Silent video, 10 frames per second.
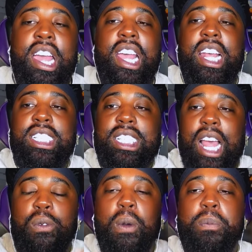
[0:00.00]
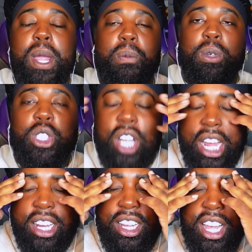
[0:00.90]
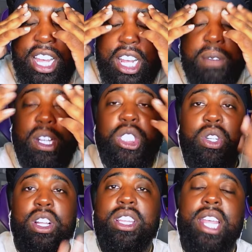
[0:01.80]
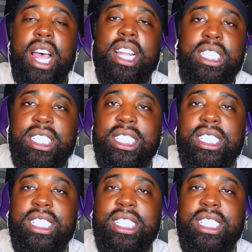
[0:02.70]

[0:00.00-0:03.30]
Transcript: It's like when people try to come at your intelligence